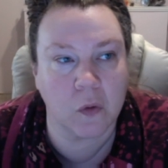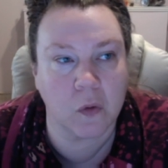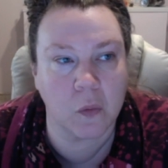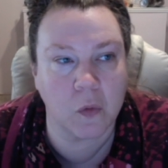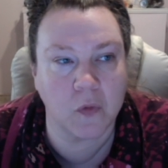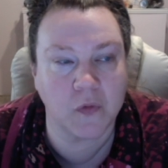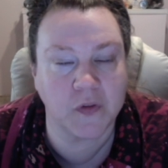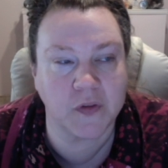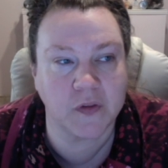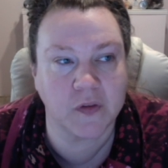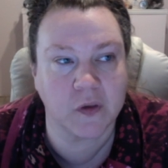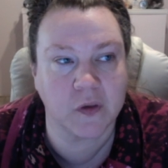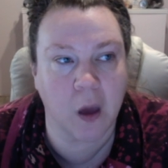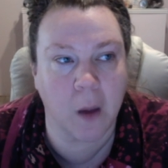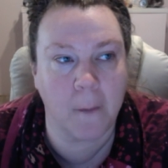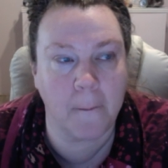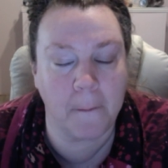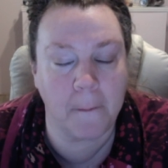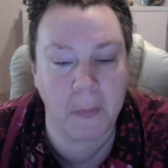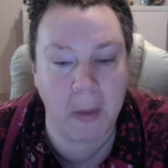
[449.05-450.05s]
I wanted to
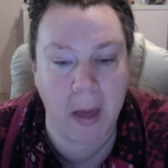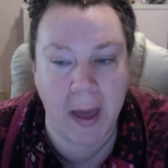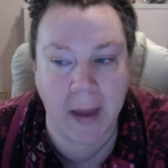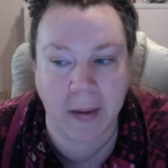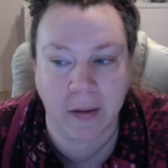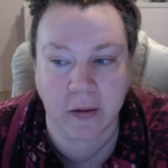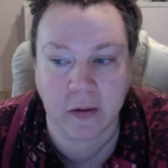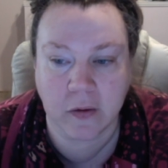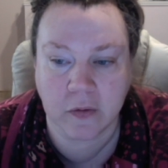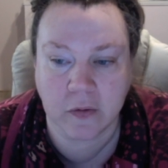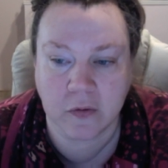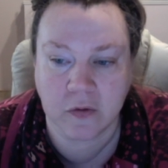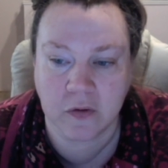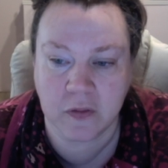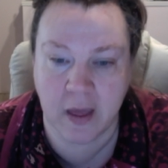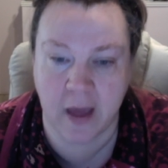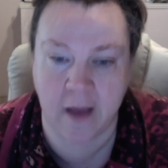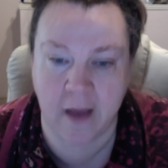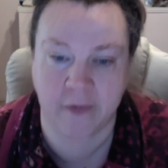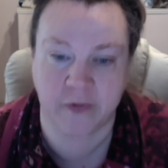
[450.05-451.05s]
come back to
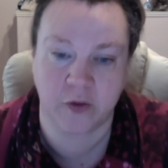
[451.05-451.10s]
that.